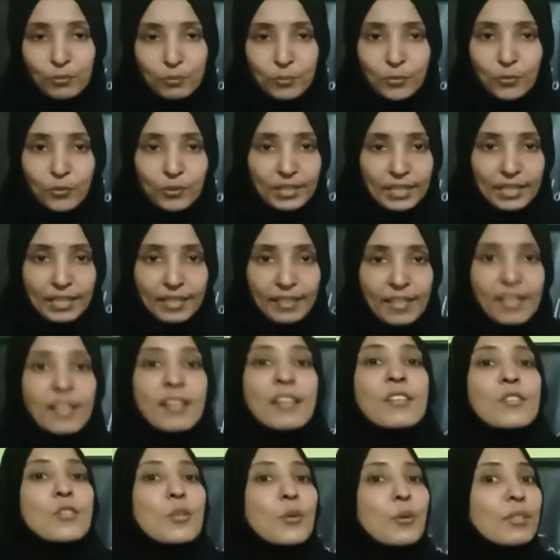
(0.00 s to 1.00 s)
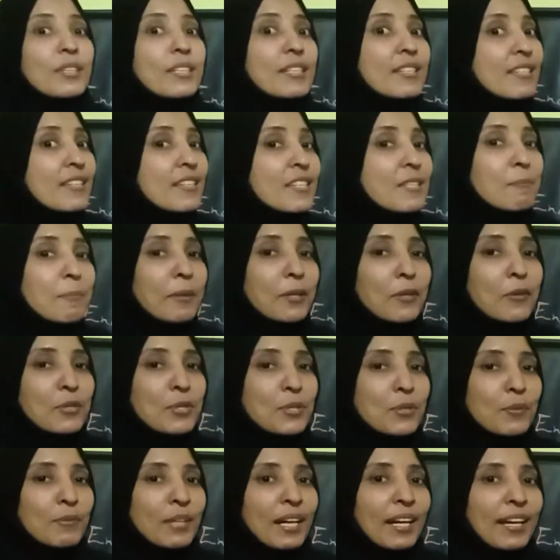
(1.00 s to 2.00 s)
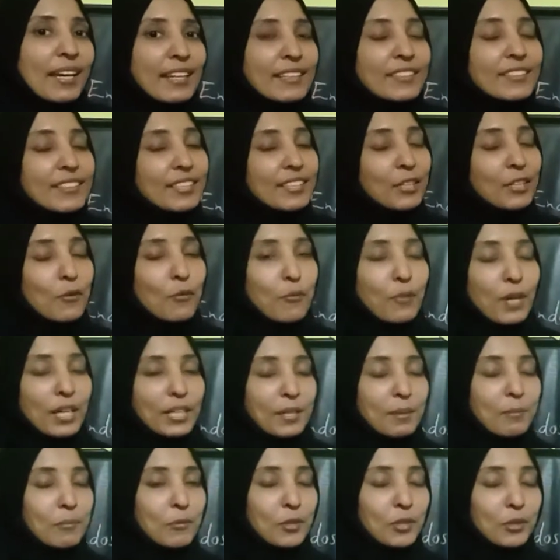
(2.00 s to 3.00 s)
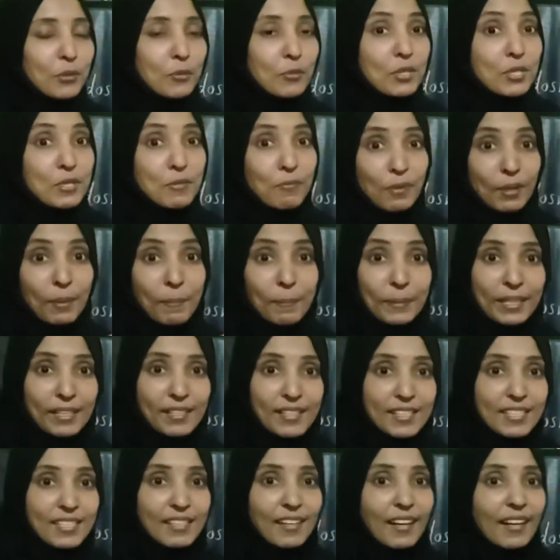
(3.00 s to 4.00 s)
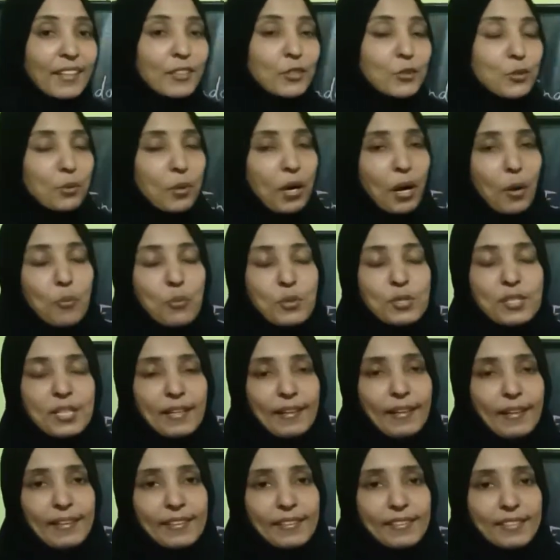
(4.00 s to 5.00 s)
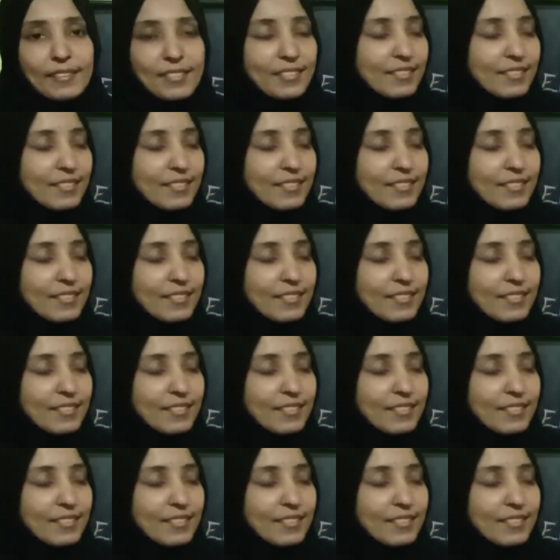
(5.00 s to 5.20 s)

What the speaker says: Okay, so this is because of the entry of water molecules from inside to outside.